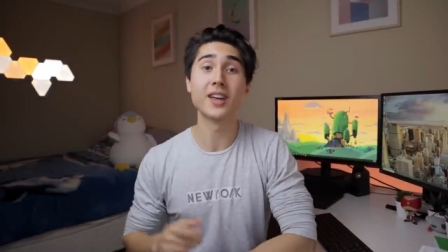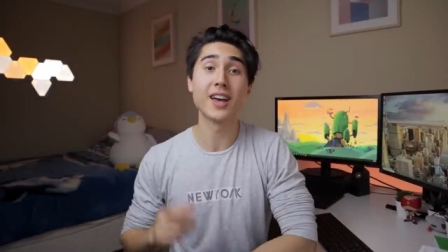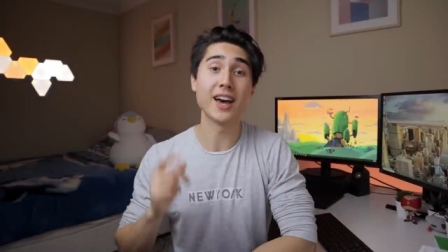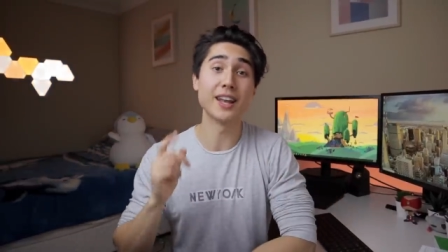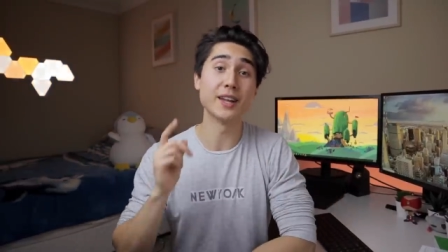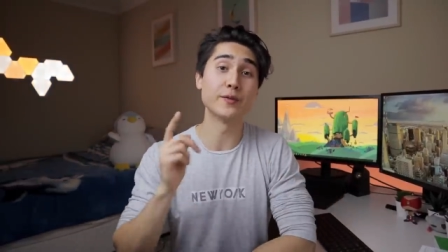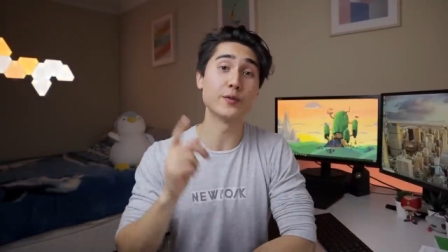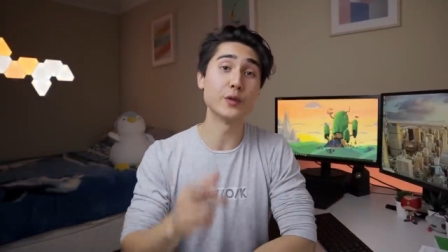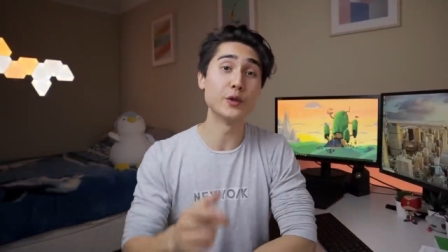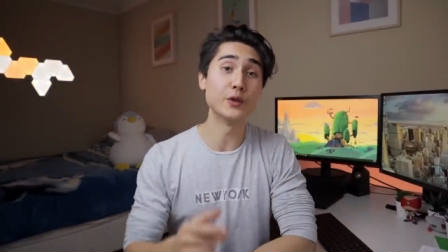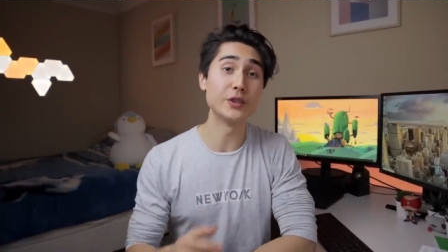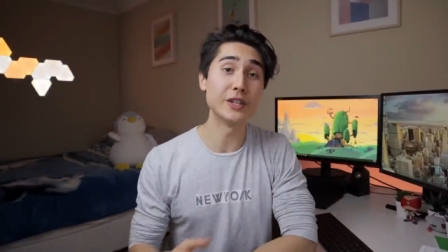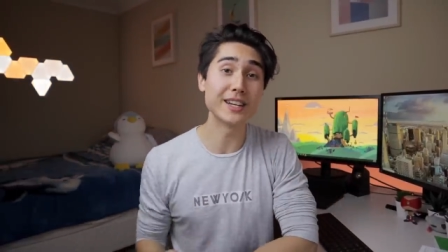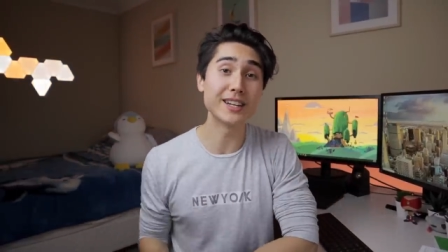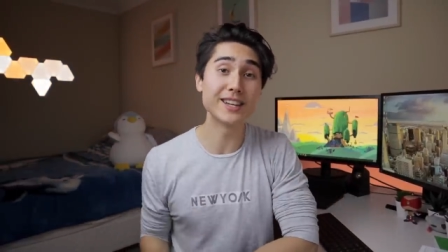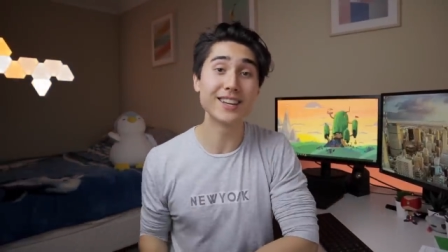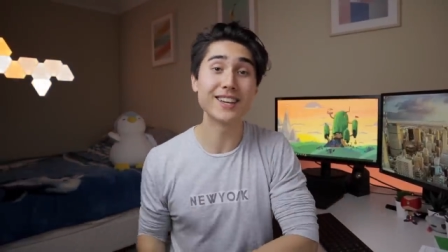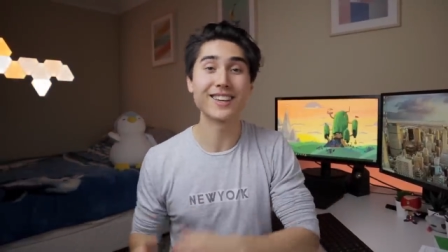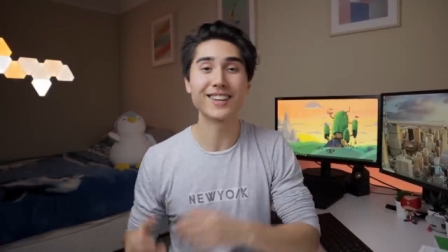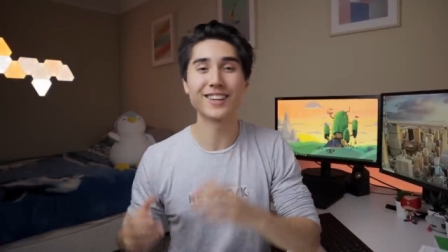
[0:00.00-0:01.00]
And if you
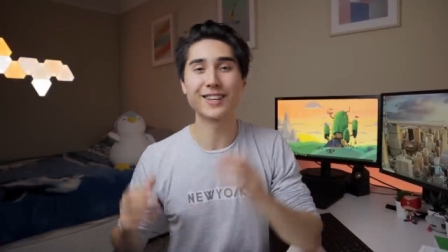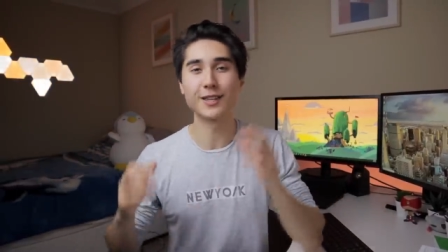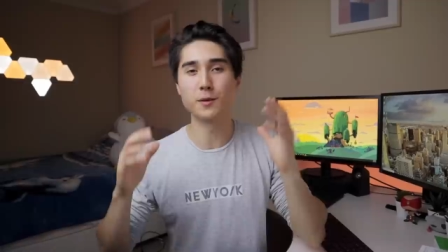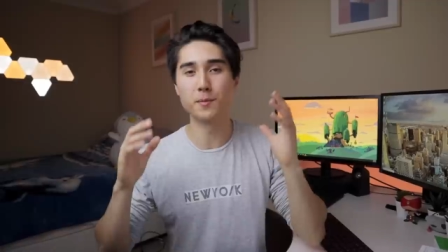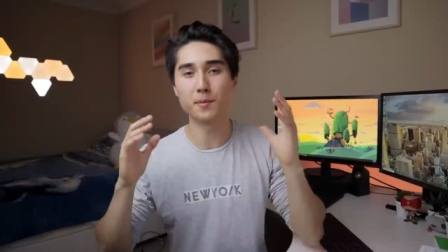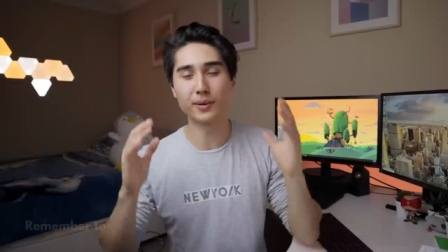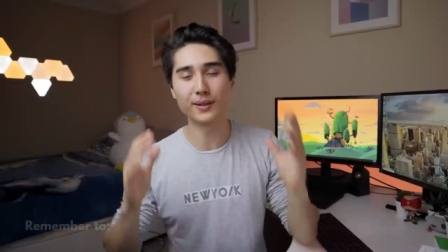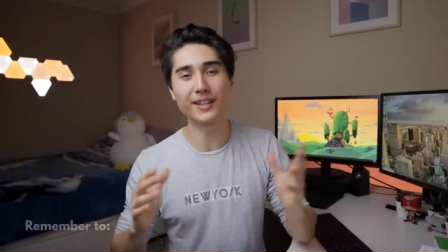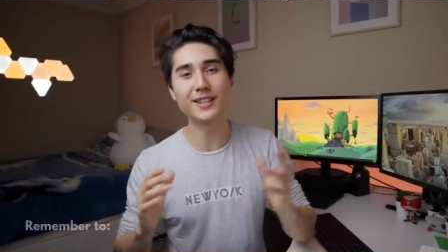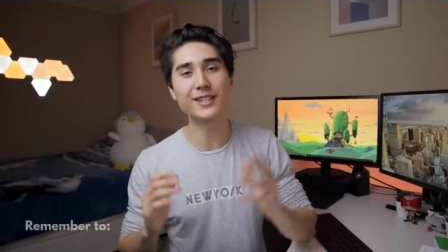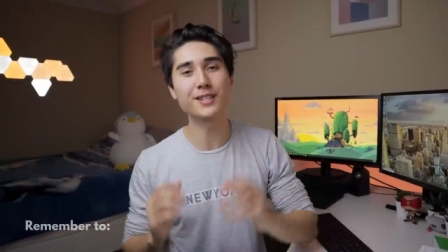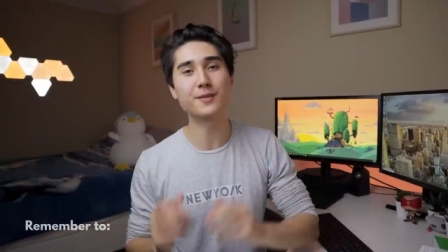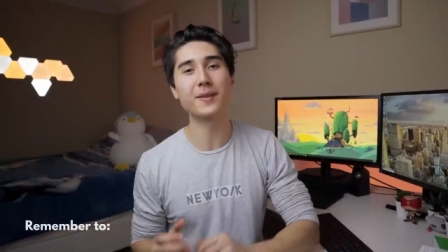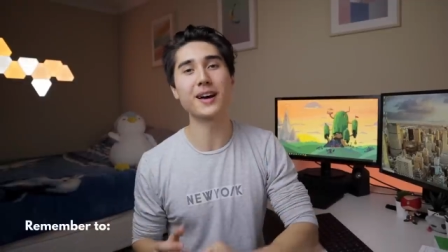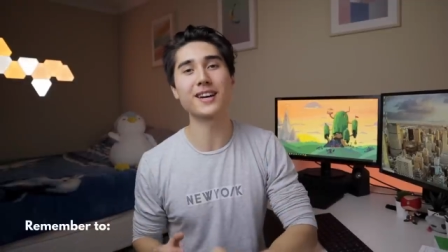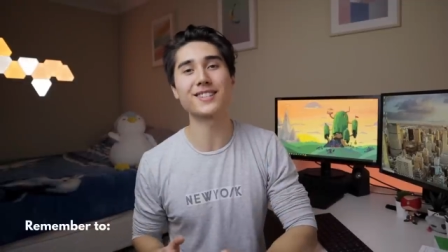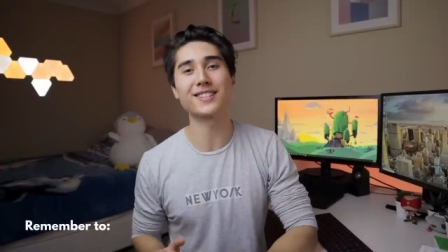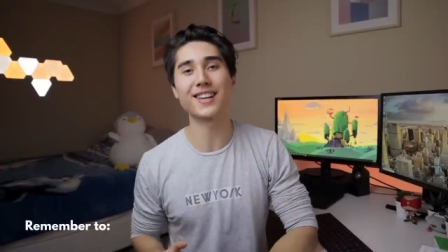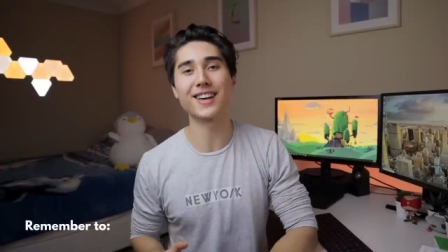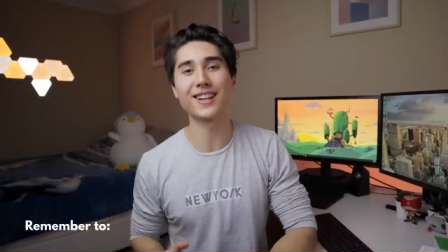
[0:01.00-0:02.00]
did, can you please
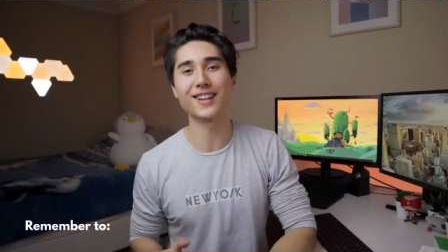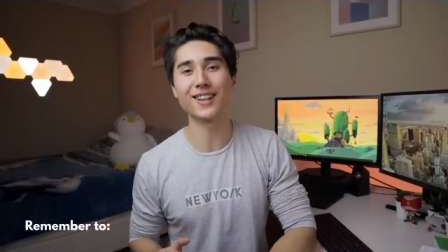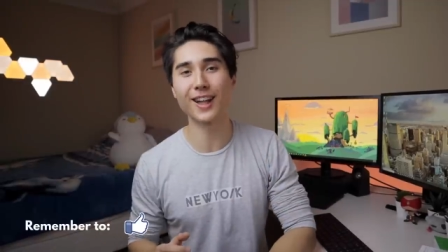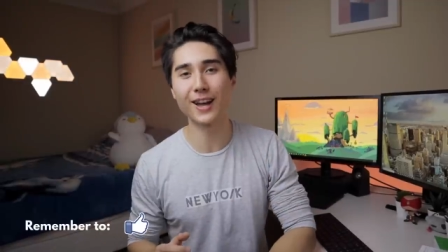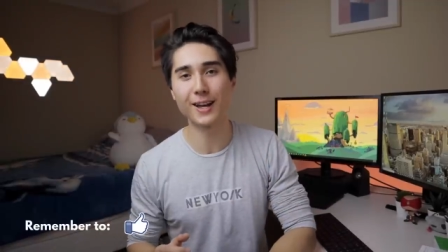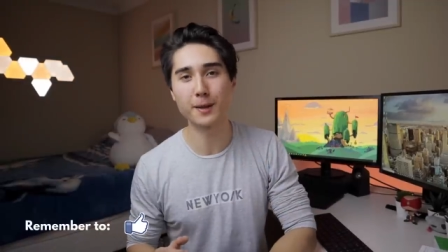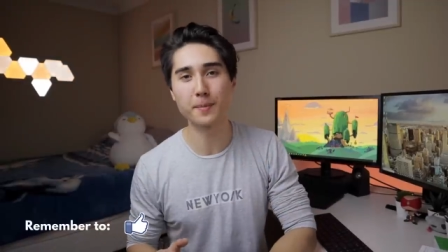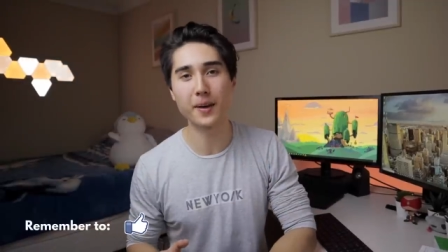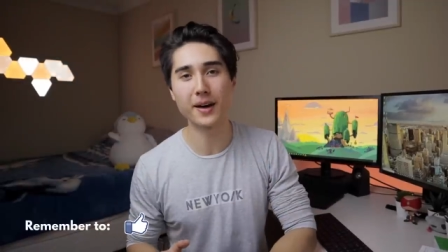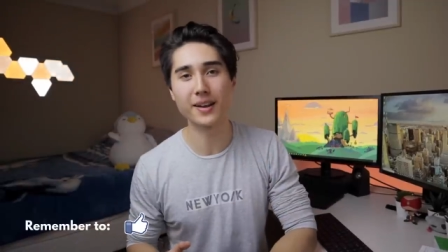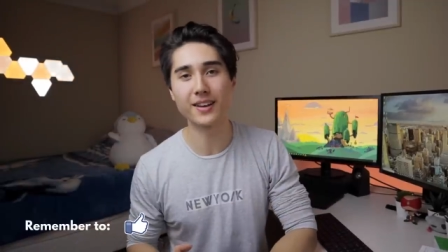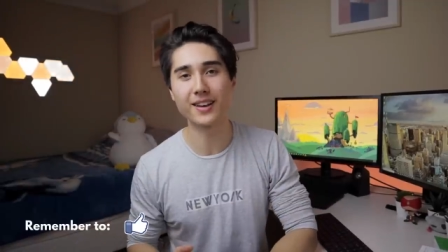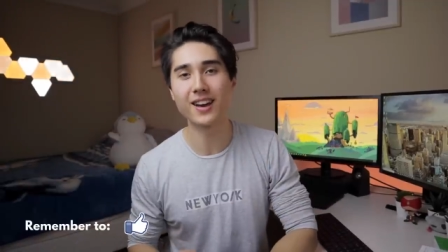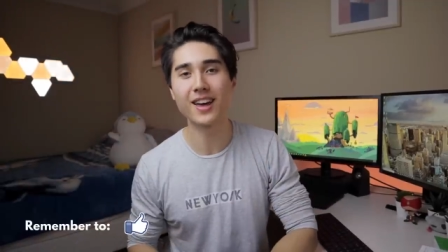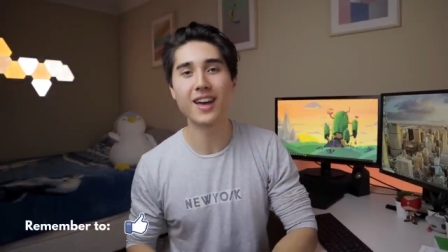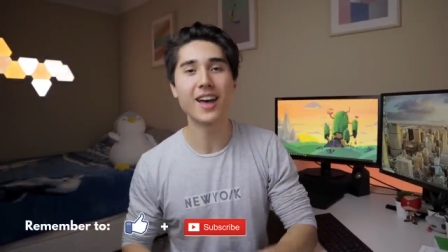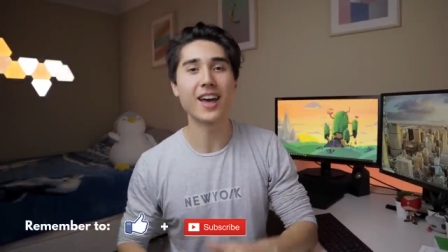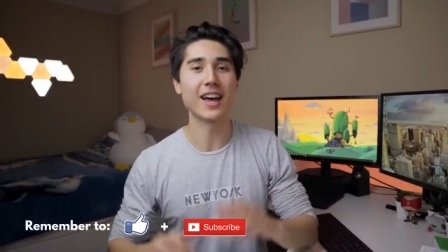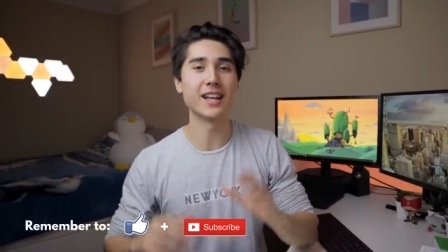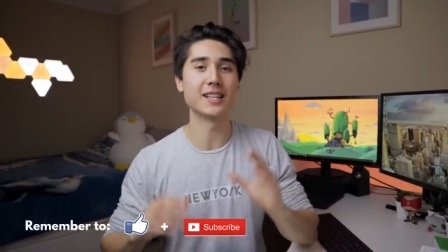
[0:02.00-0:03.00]
smash that like button